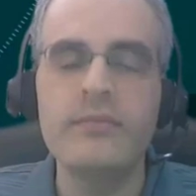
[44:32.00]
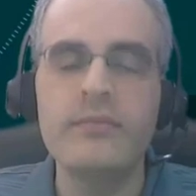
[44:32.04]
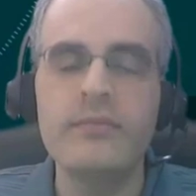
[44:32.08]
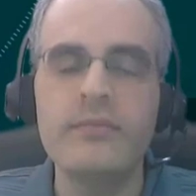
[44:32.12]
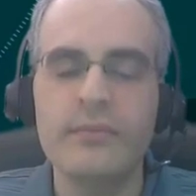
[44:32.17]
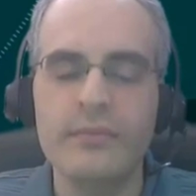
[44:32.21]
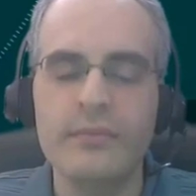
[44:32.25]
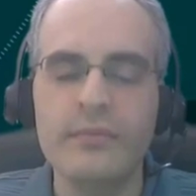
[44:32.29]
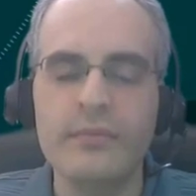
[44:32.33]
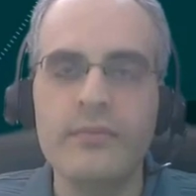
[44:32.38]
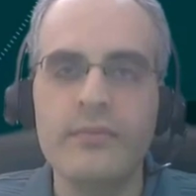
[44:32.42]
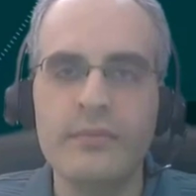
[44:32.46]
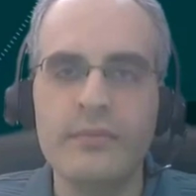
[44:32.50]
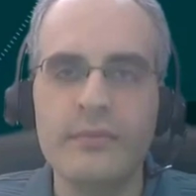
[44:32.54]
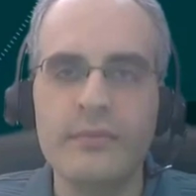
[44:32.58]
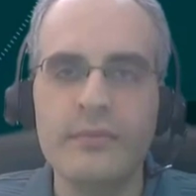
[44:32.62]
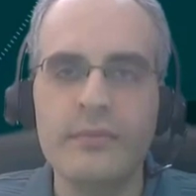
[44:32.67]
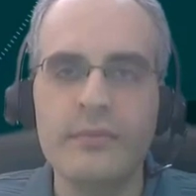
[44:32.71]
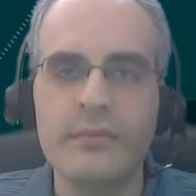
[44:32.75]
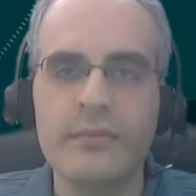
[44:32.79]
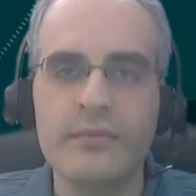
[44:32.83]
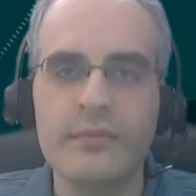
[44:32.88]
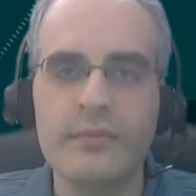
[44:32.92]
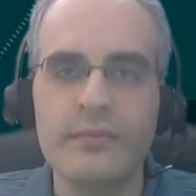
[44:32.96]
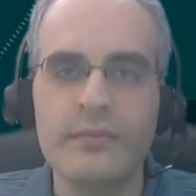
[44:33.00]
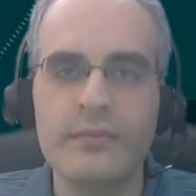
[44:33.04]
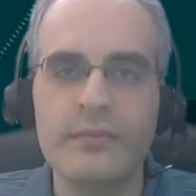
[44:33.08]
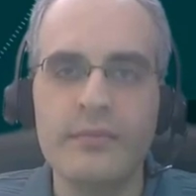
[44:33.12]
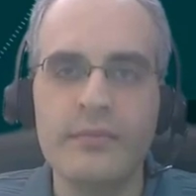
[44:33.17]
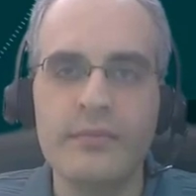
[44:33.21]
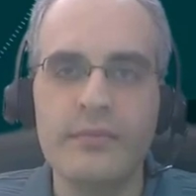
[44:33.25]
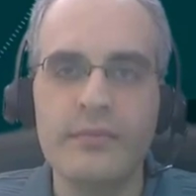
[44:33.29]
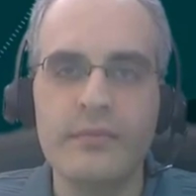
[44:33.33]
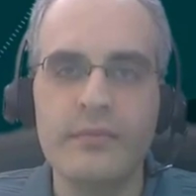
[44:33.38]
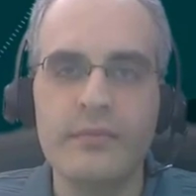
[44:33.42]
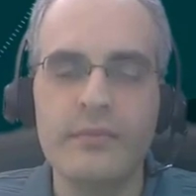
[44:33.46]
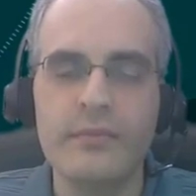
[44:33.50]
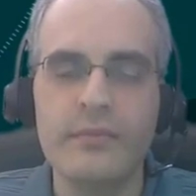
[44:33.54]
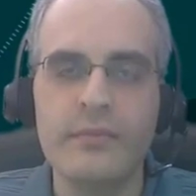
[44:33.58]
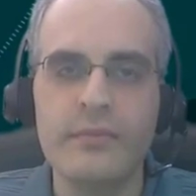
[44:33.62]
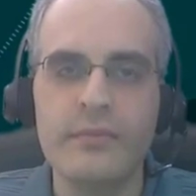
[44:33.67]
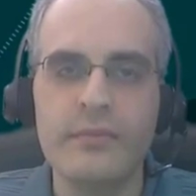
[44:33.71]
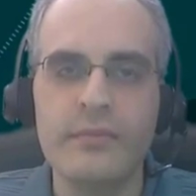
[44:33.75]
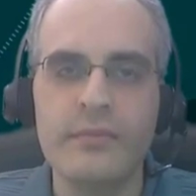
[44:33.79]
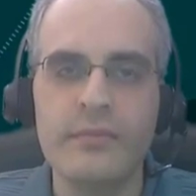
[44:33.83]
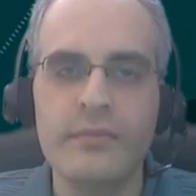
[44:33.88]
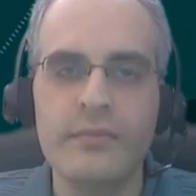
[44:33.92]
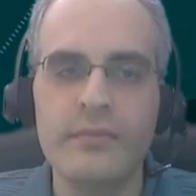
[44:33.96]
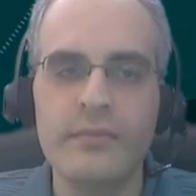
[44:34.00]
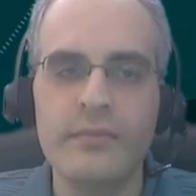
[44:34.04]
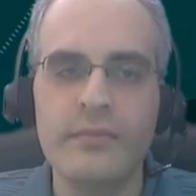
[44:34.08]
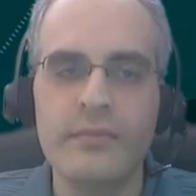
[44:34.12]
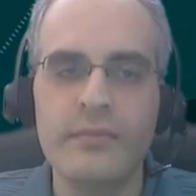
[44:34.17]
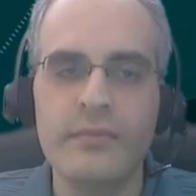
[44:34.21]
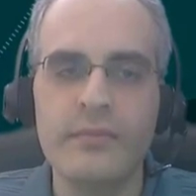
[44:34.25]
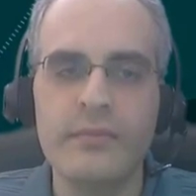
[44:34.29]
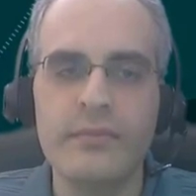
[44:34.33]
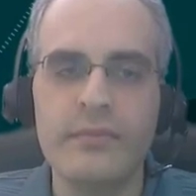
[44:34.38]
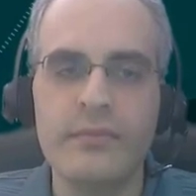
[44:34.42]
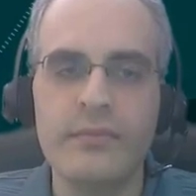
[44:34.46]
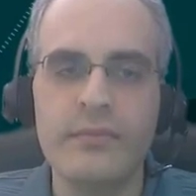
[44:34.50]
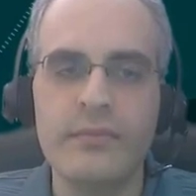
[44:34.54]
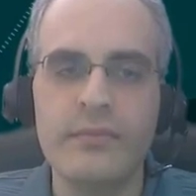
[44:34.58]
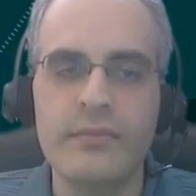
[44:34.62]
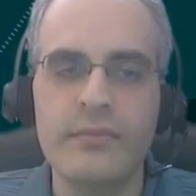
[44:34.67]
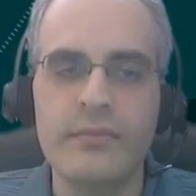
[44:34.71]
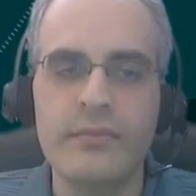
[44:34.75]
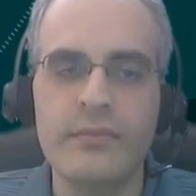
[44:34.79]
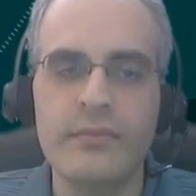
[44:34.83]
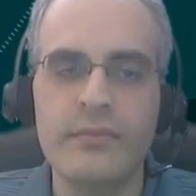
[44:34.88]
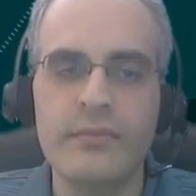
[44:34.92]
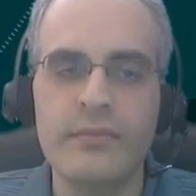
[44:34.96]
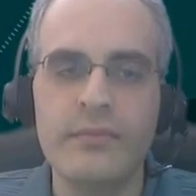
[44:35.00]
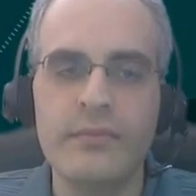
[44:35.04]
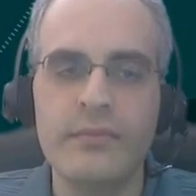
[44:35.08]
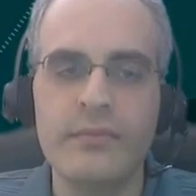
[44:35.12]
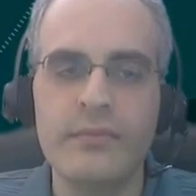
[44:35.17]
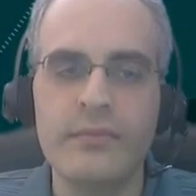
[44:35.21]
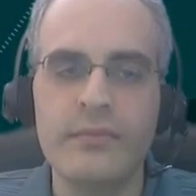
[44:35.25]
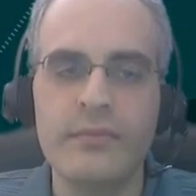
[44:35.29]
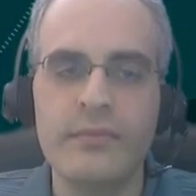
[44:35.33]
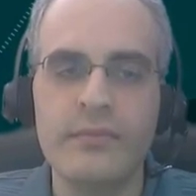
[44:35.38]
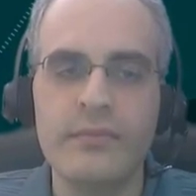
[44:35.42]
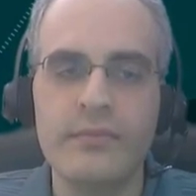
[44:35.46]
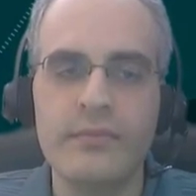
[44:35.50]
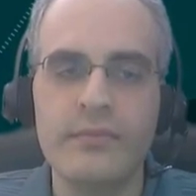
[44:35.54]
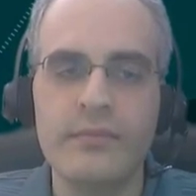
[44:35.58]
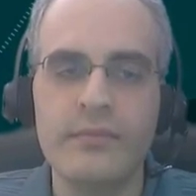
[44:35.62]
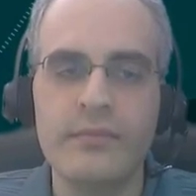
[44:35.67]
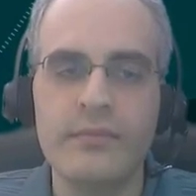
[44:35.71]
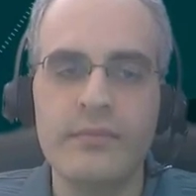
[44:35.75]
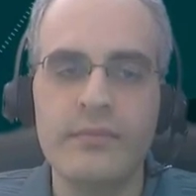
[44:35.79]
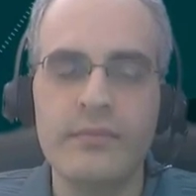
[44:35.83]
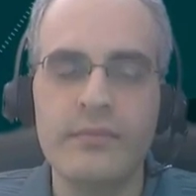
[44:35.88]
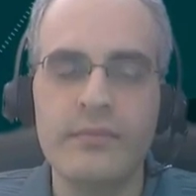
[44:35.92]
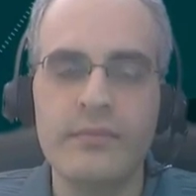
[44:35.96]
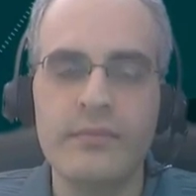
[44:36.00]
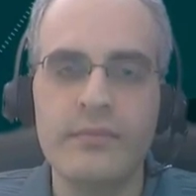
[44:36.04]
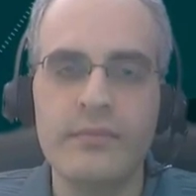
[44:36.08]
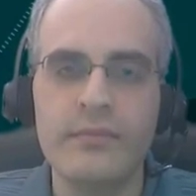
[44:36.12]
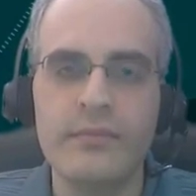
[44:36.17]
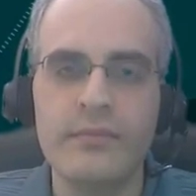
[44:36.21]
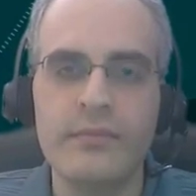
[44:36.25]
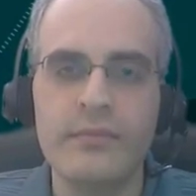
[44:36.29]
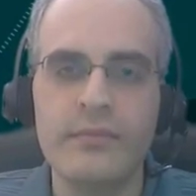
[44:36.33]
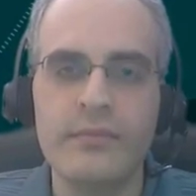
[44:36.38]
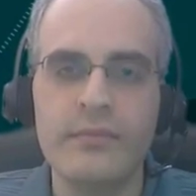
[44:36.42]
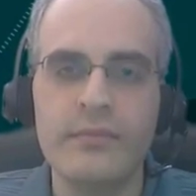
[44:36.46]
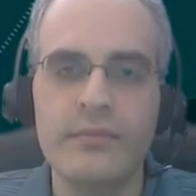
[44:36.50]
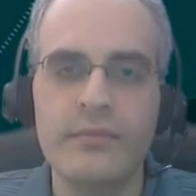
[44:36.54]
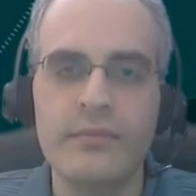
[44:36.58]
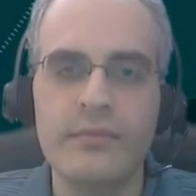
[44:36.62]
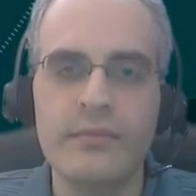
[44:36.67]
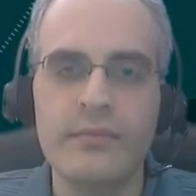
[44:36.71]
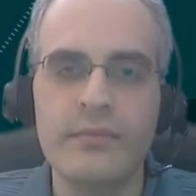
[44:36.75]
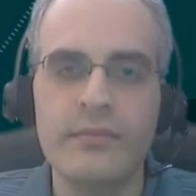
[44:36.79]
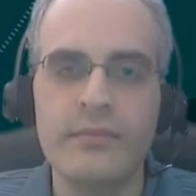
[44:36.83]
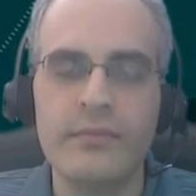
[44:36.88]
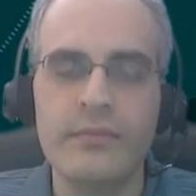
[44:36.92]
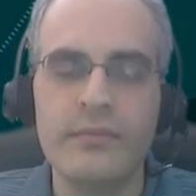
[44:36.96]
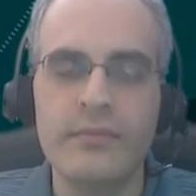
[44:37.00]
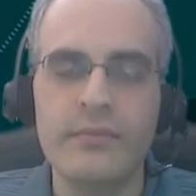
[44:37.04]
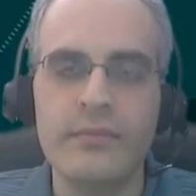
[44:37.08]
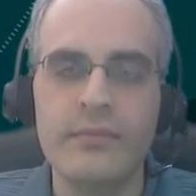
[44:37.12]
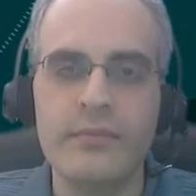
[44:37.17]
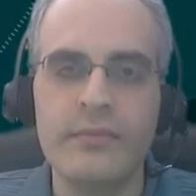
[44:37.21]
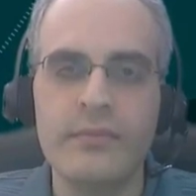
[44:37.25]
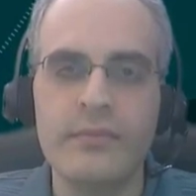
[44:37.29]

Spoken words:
No words are spoken by the person on screen.